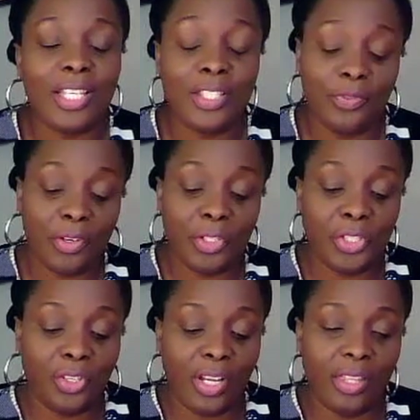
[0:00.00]
that's very
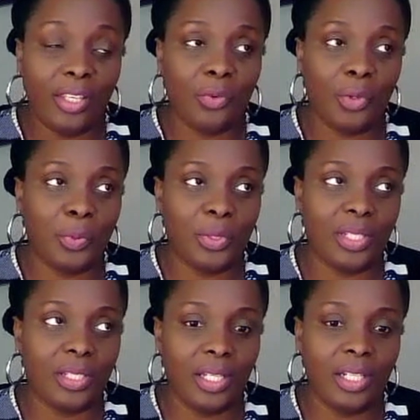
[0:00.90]
true. I think
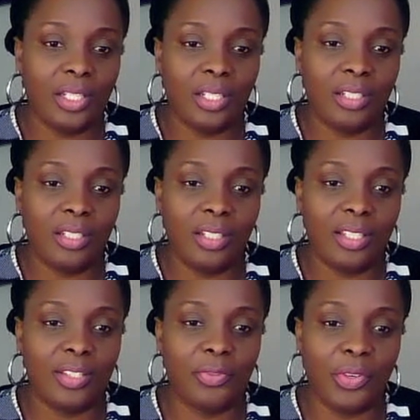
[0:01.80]
representation
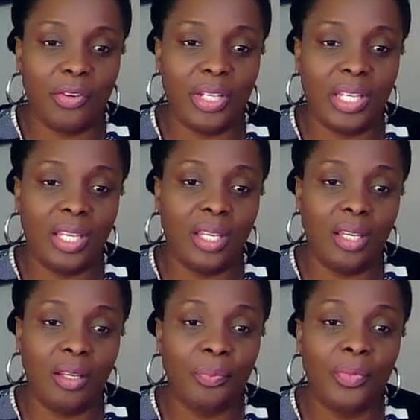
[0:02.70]
is very
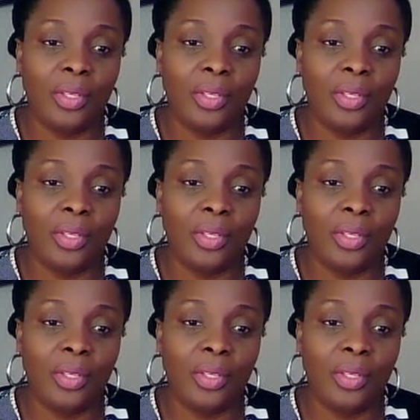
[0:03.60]
key.